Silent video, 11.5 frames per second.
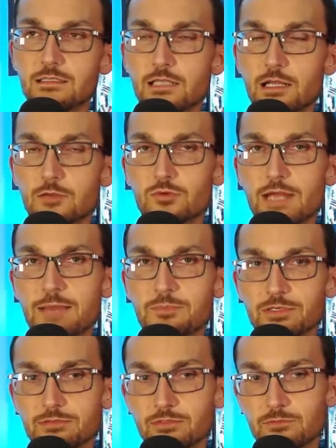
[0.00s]
a
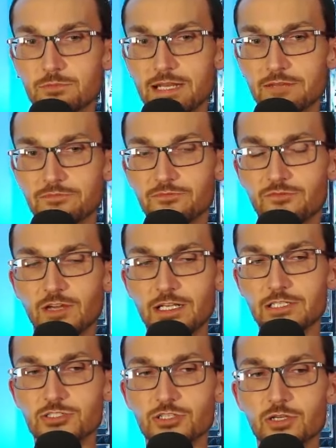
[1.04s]
rapper who made a
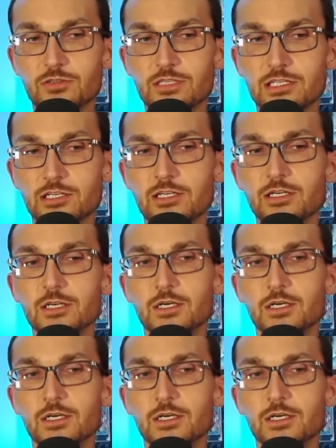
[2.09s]
funnier joke than her.